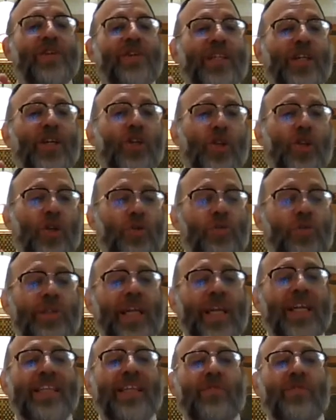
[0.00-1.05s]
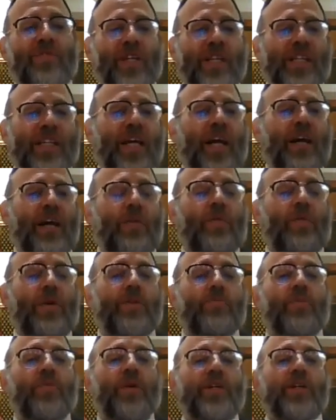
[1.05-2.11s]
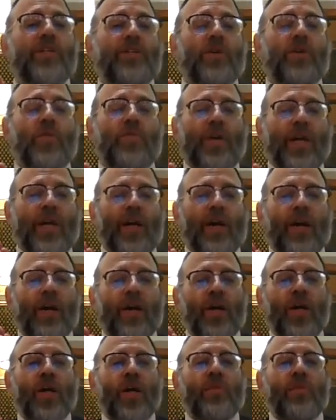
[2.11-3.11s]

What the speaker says: if it's closed, as if the schach reached over here.